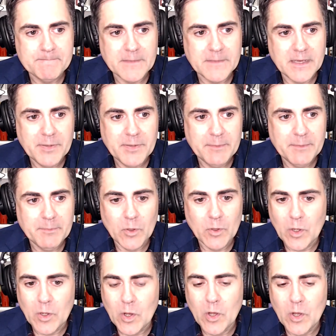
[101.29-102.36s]

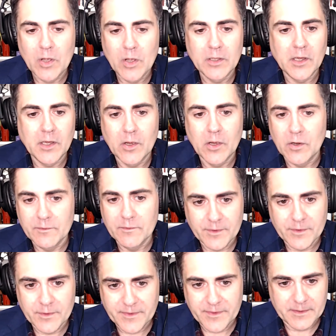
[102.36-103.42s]
people all
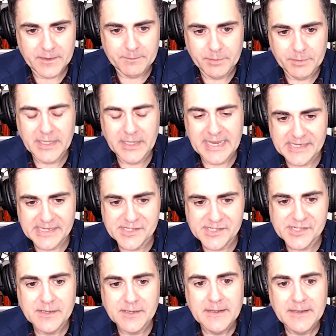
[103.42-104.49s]
over the
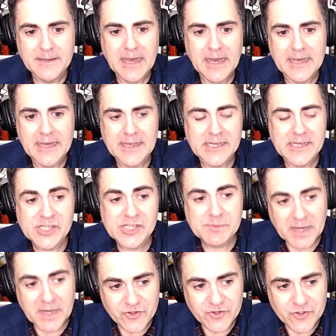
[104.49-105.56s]
place,
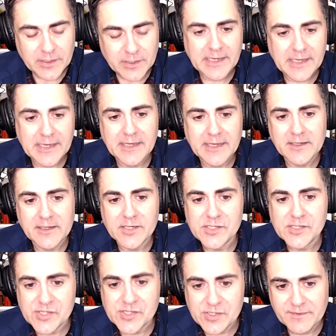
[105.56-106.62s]
especially
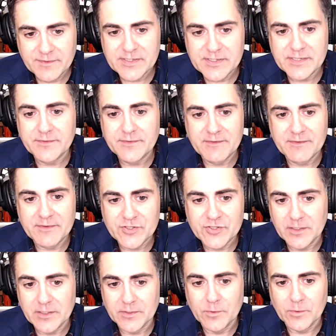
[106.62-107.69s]
conservative
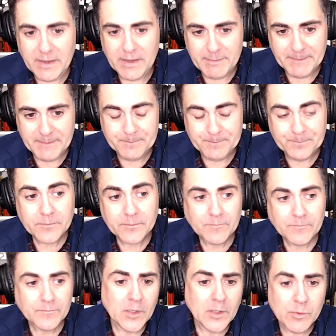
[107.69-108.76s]
evangelical women,
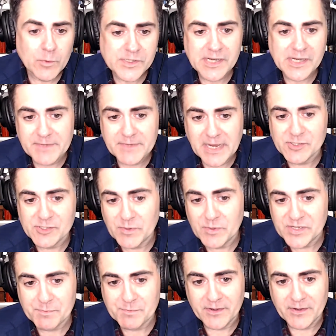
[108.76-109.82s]
who would sometimes
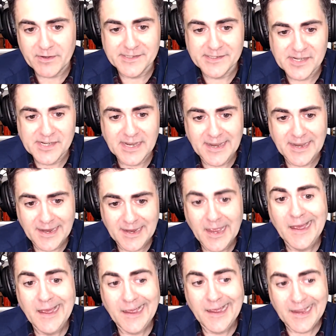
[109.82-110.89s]
whisper and say,
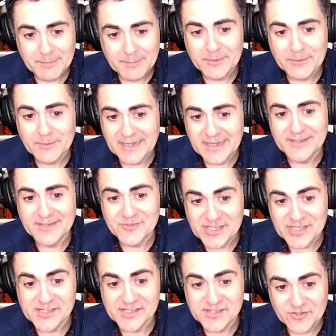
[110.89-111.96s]
I've been reading
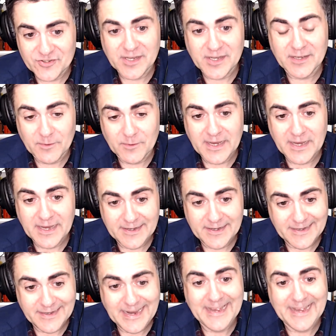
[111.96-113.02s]
Jesus and John
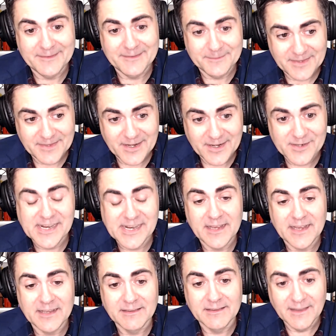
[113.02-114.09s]
Wayne, and there's a
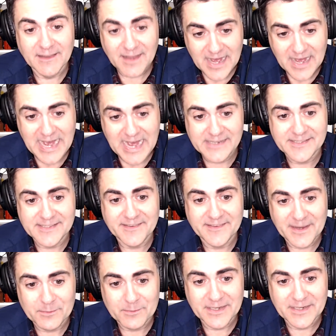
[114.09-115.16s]
lot
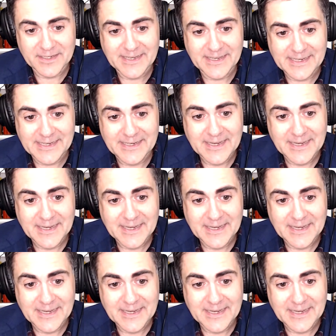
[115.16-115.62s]
that really